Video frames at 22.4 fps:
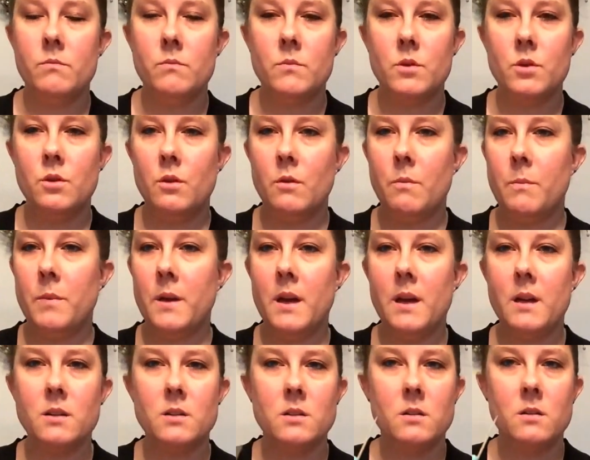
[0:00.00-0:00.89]

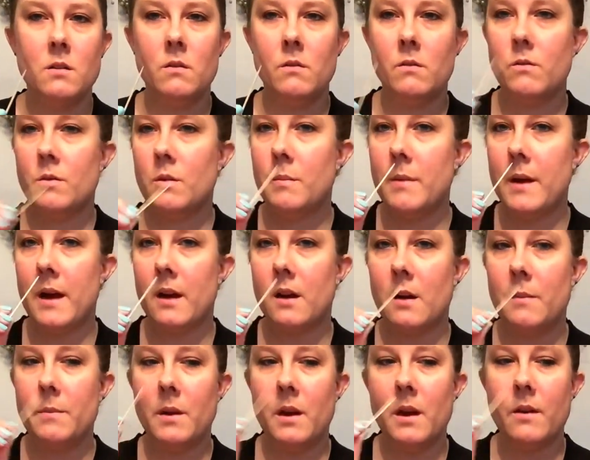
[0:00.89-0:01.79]
Toothpicks for
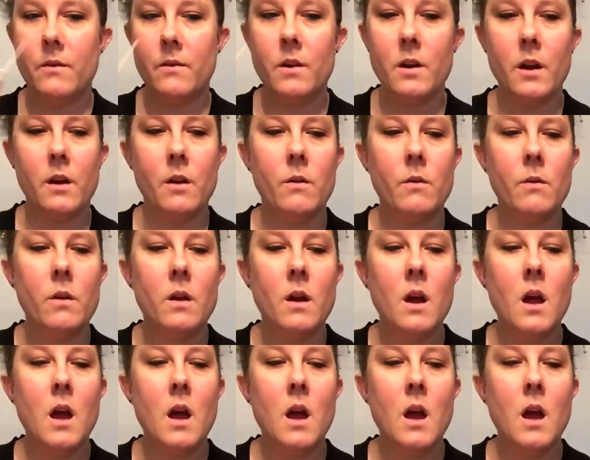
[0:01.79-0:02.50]
backup, you never know.